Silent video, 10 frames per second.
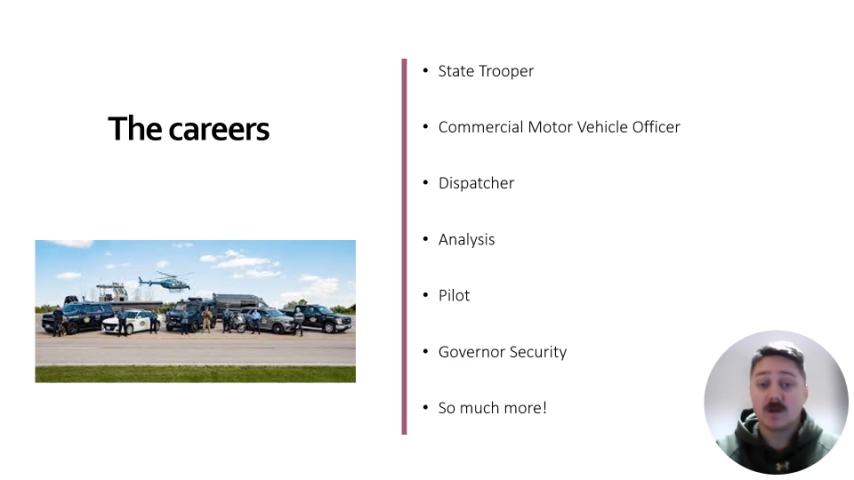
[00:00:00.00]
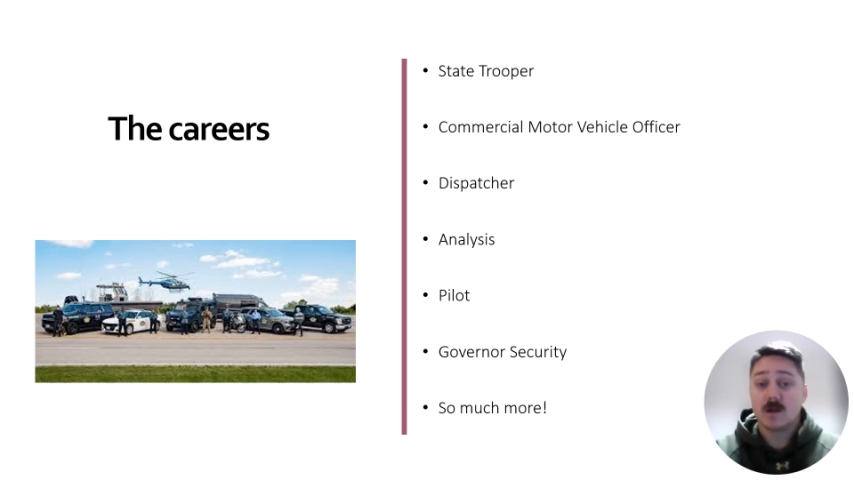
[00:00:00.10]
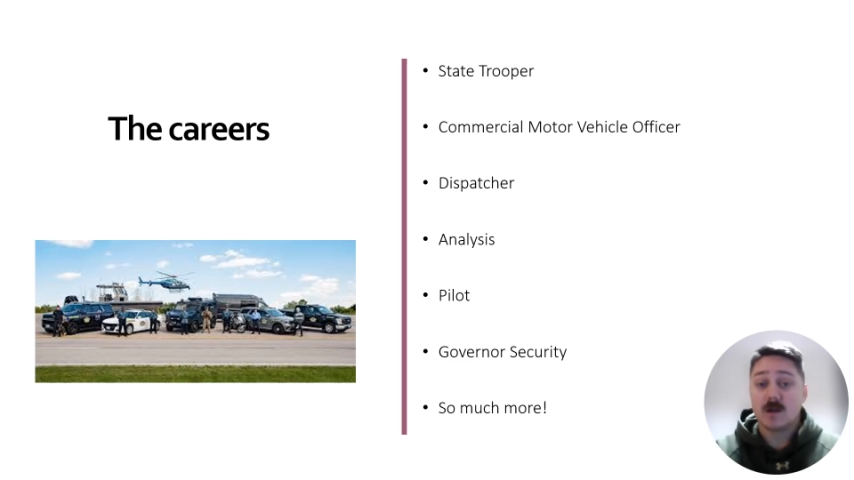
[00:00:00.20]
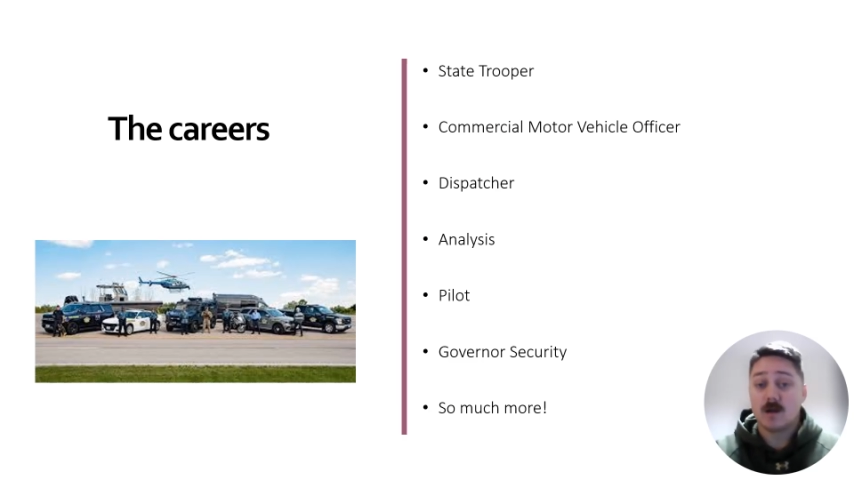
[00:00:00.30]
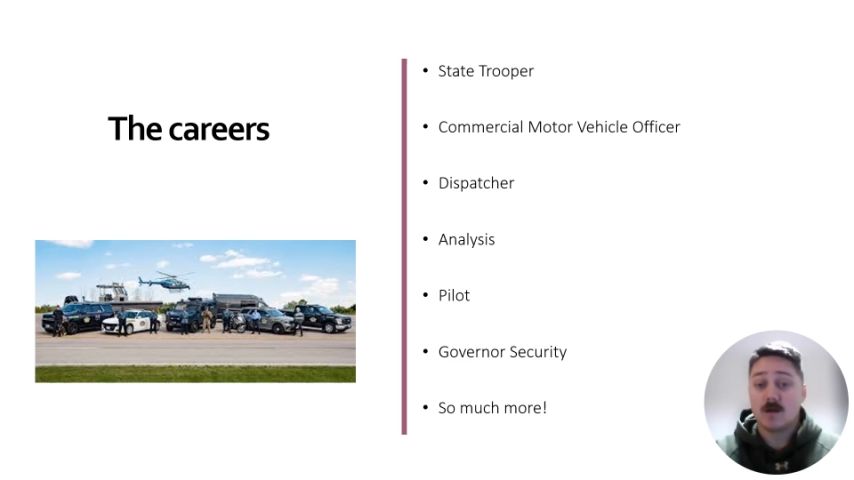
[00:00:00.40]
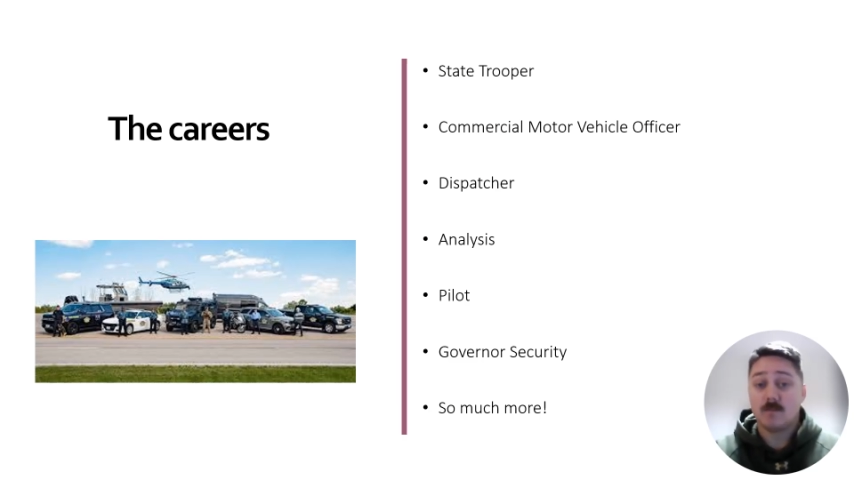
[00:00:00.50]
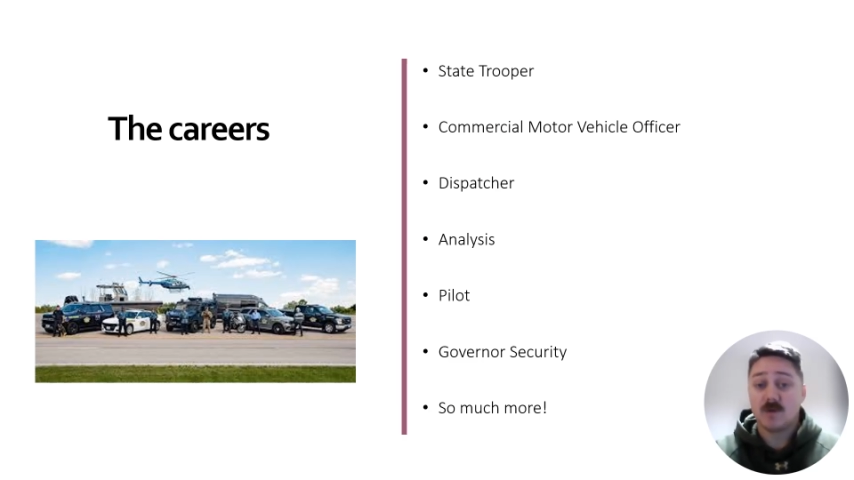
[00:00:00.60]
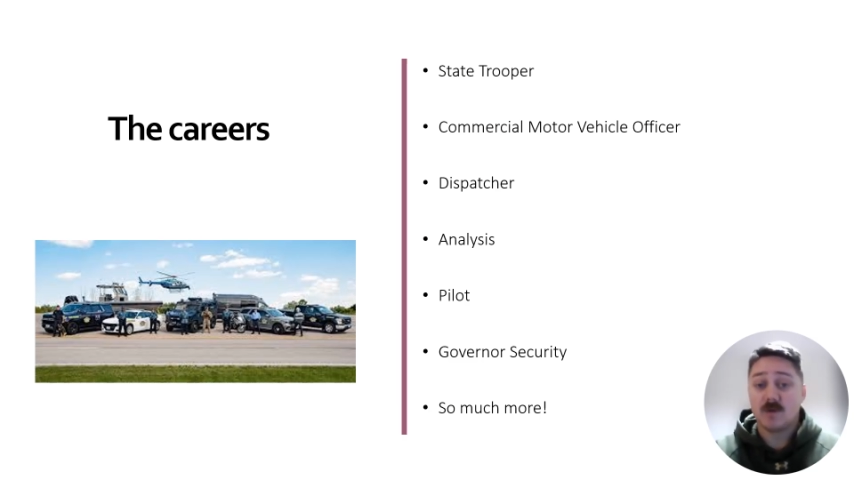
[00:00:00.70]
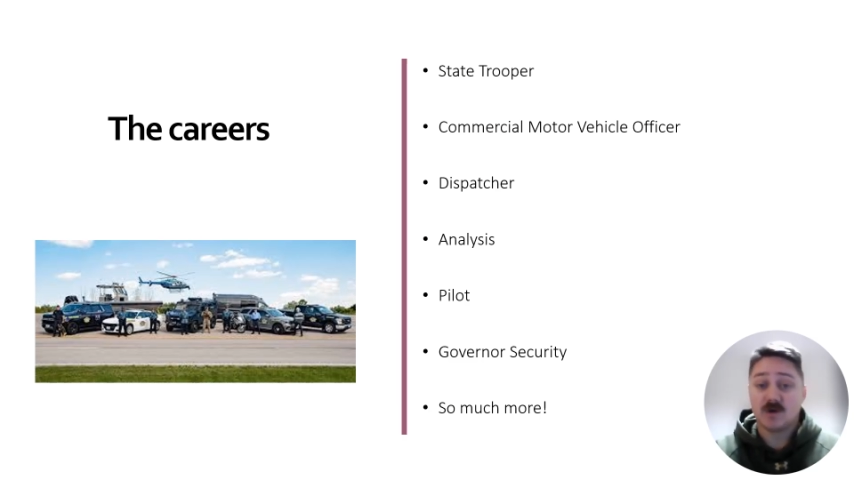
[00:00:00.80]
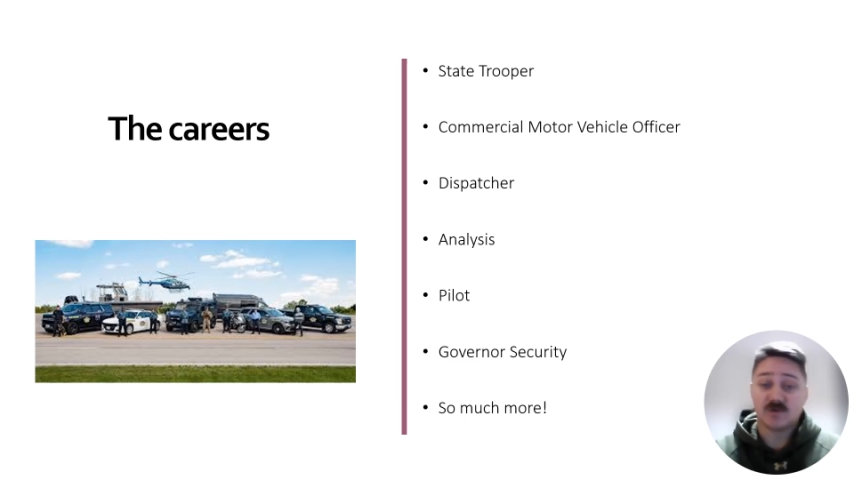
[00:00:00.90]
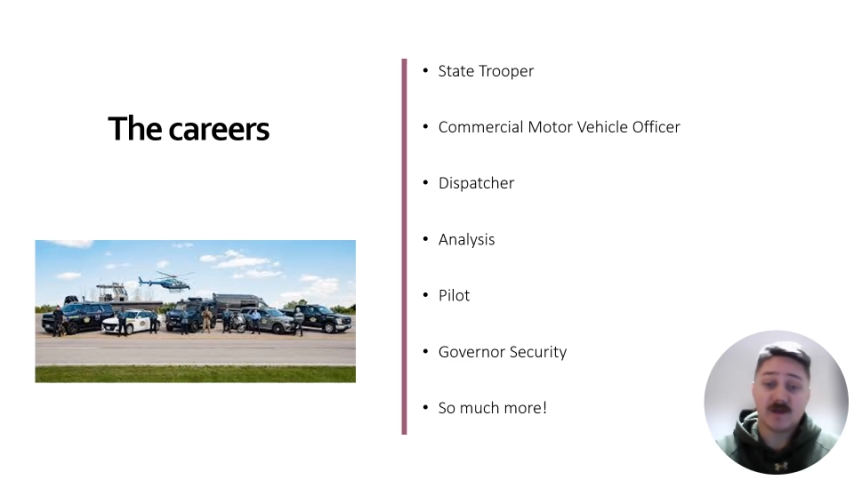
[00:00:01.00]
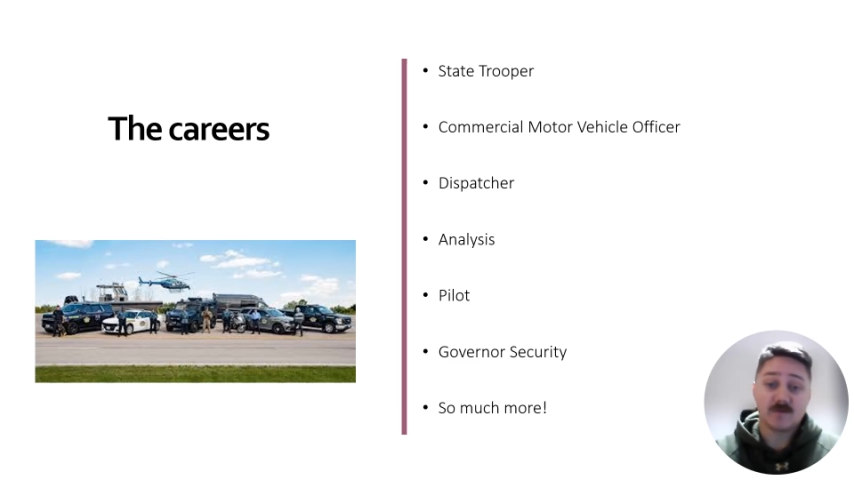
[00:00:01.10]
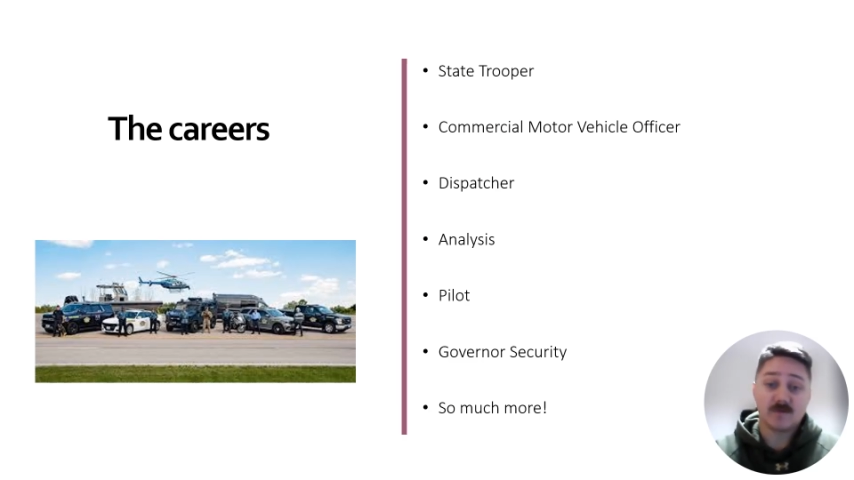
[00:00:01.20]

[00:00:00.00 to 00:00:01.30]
But you also have